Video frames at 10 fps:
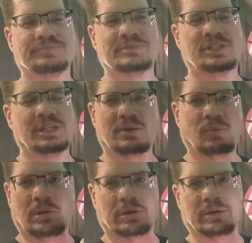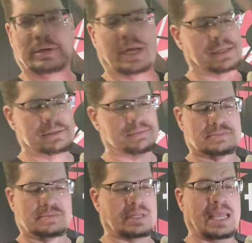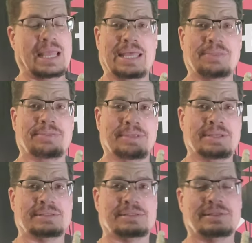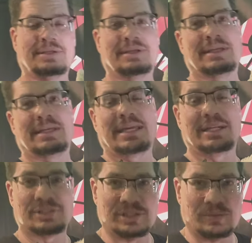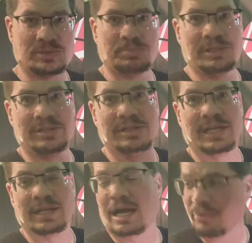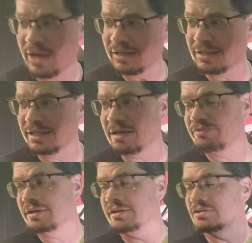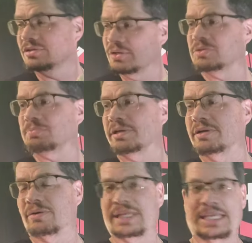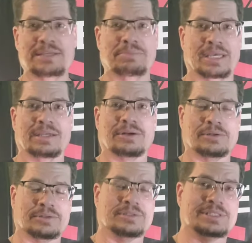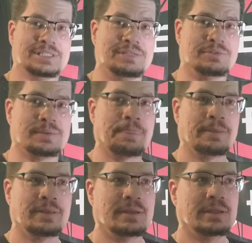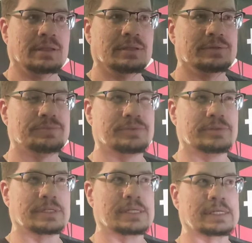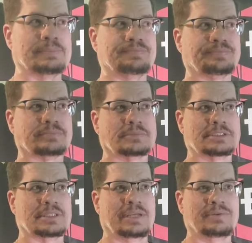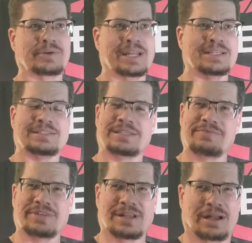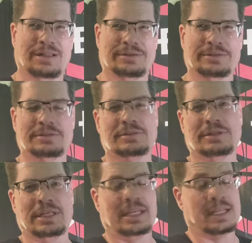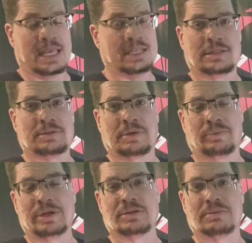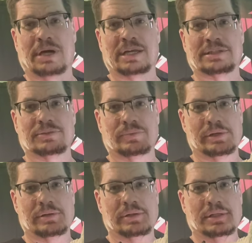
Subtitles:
Chicken Walker. I had this and a snow speeder. And ironically, I found a snow speeder on eBay earlier this evening for, I think it was right at $70. And it has its original box as well.